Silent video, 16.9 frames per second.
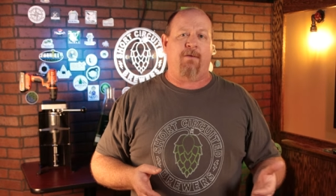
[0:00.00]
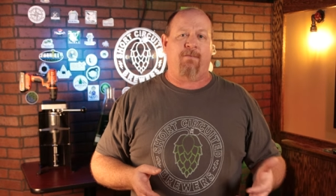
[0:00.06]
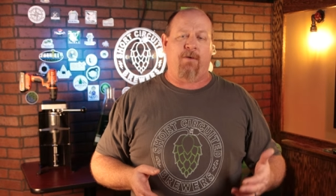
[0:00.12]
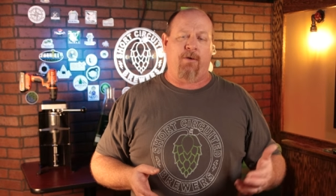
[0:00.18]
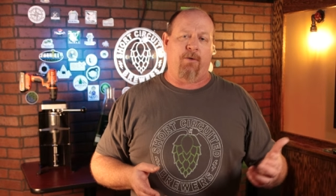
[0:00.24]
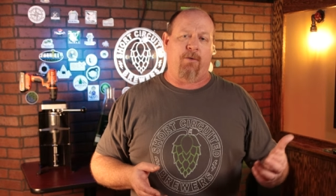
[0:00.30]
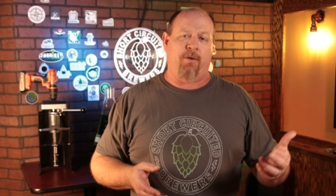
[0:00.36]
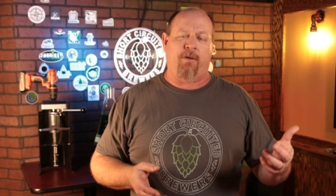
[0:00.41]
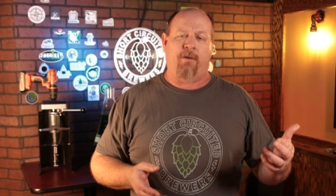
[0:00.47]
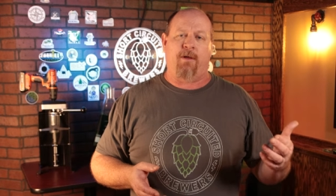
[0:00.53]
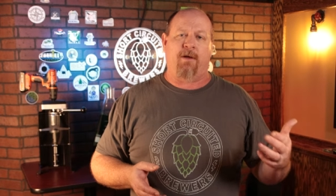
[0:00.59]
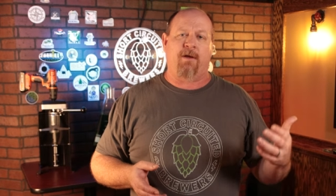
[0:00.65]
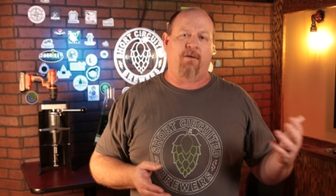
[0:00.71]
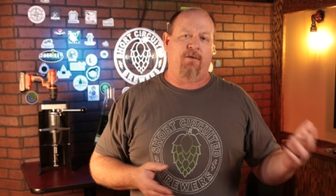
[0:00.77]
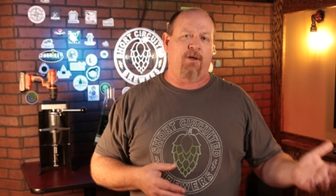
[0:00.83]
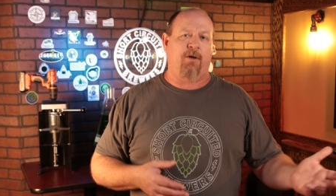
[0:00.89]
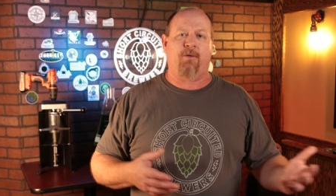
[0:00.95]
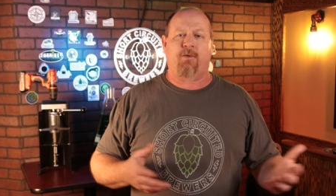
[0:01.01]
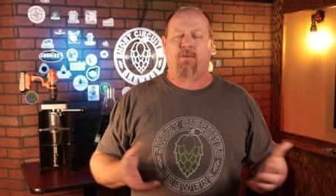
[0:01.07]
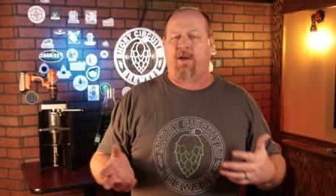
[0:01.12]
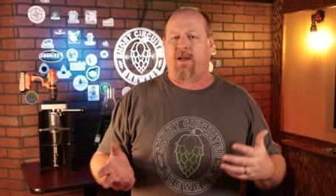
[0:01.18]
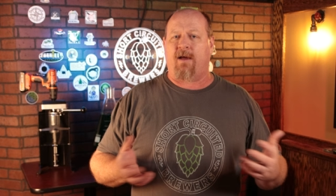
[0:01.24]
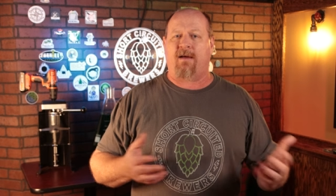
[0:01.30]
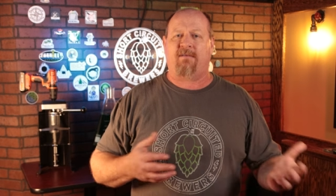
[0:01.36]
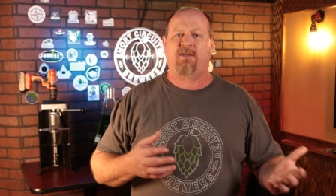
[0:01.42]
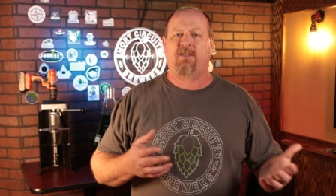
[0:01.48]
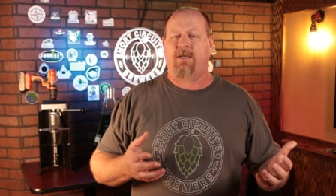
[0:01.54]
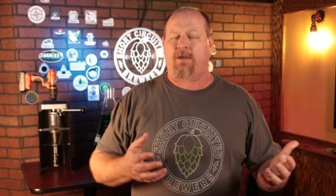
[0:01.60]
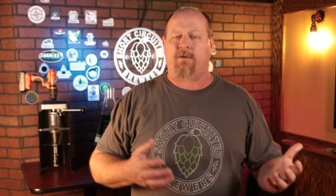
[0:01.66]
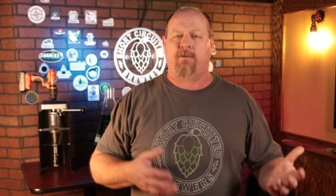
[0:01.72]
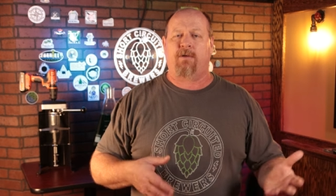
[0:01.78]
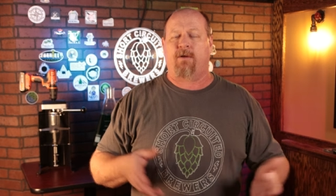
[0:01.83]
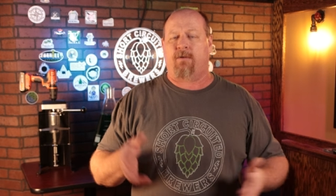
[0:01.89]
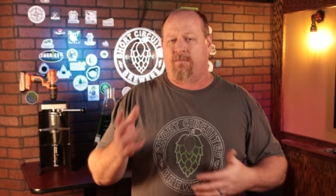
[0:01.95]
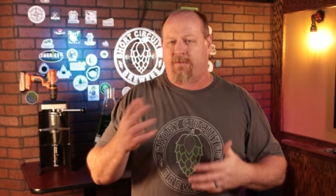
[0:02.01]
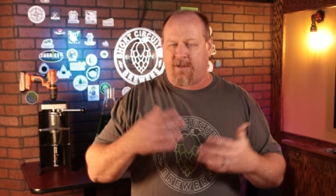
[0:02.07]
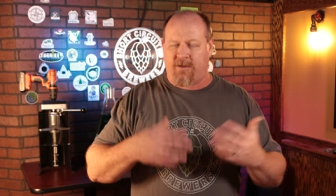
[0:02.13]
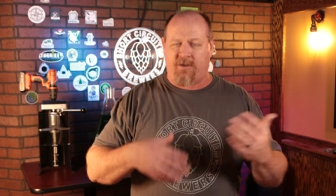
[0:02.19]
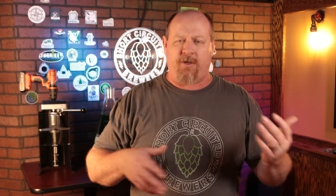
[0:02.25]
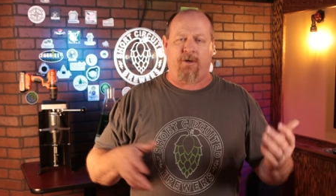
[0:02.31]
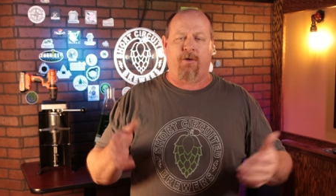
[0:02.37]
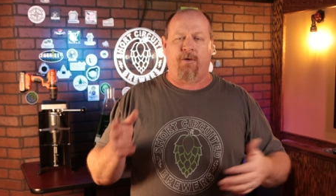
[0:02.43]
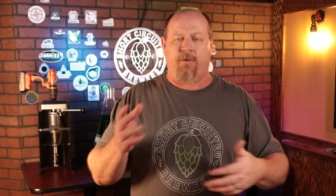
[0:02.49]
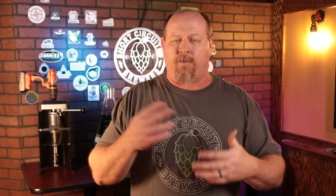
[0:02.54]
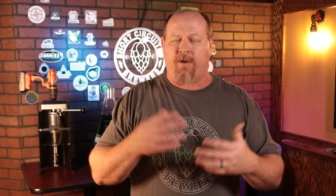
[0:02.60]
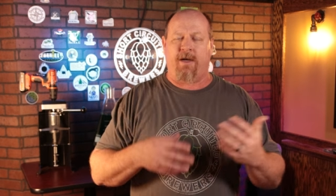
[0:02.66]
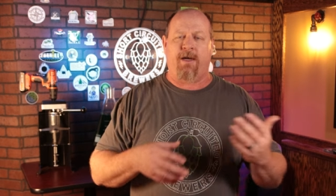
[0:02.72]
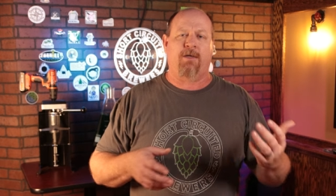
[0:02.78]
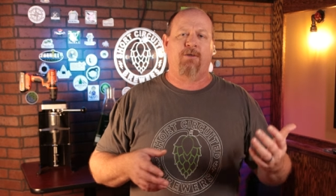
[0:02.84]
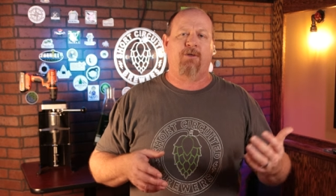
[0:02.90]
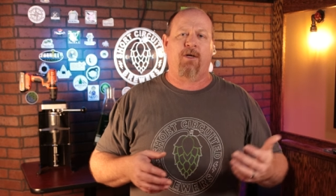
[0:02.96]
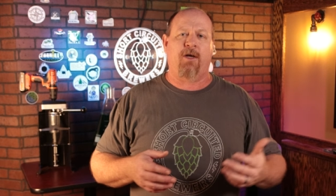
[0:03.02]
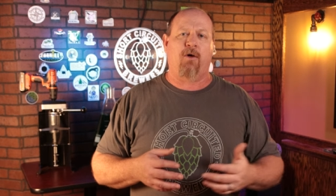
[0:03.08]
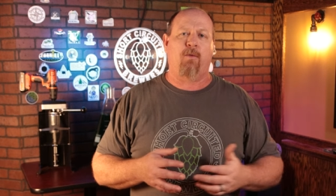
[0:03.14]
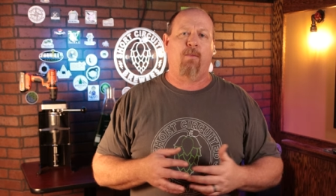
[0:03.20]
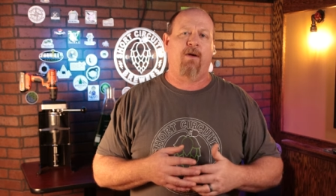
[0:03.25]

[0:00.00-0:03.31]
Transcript: If you're doing the continuous reading, obviously it'll, it'll continue to read it as you go.